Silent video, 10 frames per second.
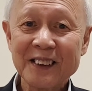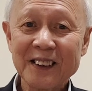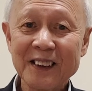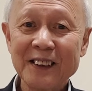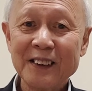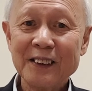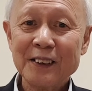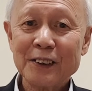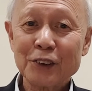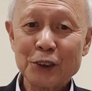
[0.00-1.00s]
Okay,
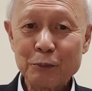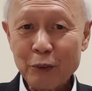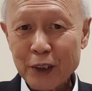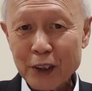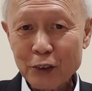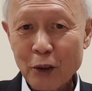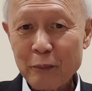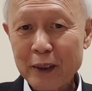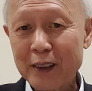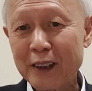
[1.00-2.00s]
so it's both
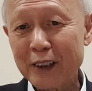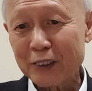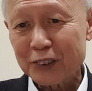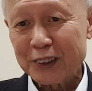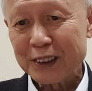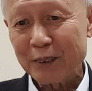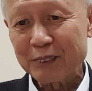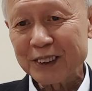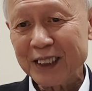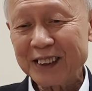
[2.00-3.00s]
economic and also in some
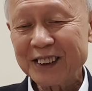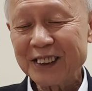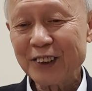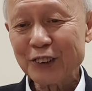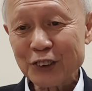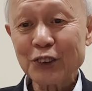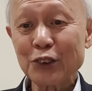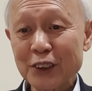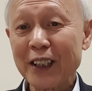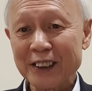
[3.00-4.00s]
sense,
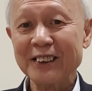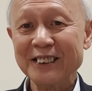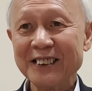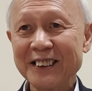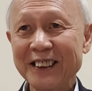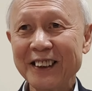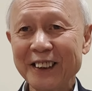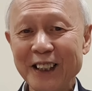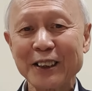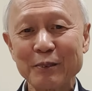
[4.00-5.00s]
societal, yeah,
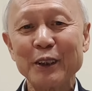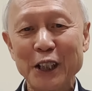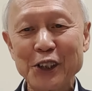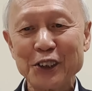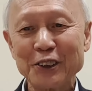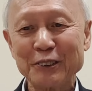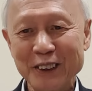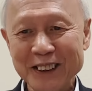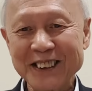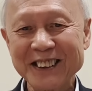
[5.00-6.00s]
explanations for
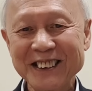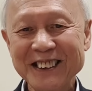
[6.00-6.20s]
this.